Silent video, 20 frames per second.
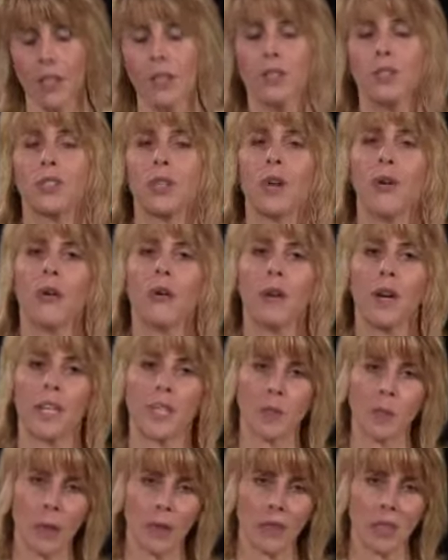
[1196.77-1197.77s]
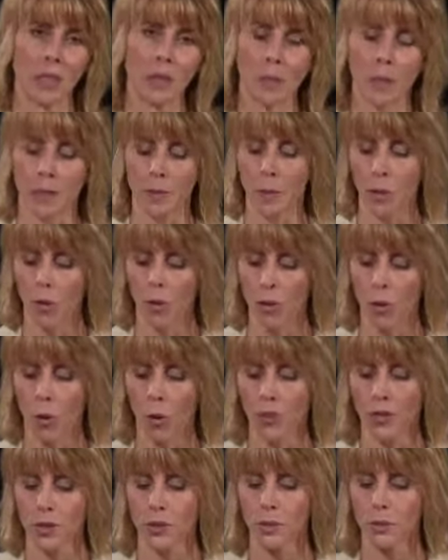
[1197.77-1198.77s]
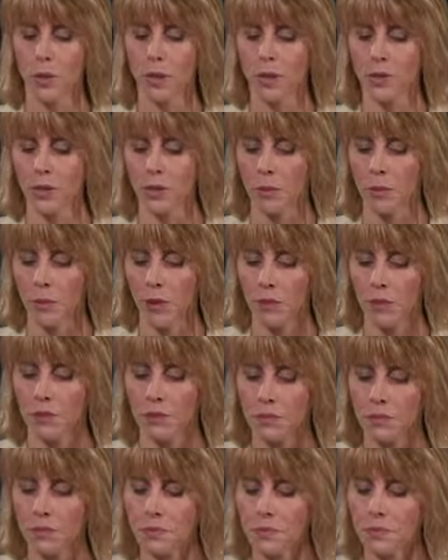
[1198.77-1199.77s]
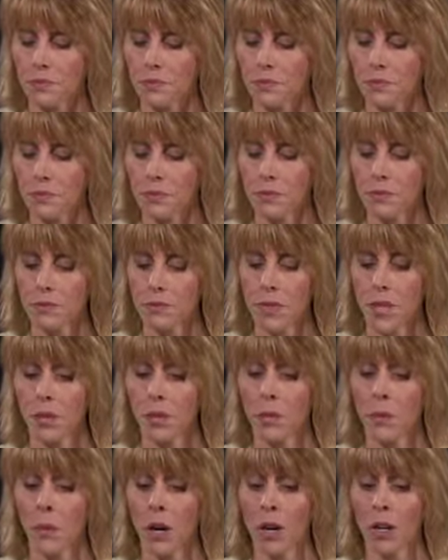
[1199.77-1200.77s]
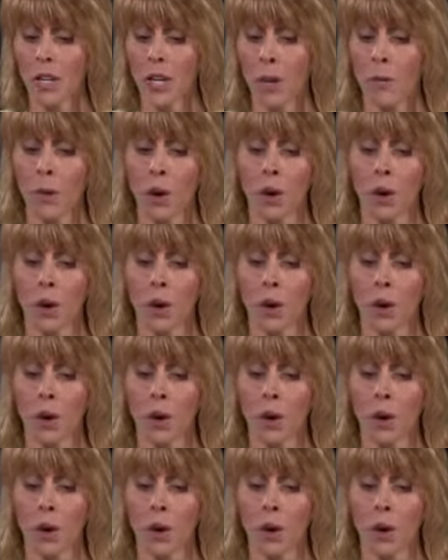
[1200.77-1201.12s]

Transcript: So expenses must be, of course, reasonable. The markup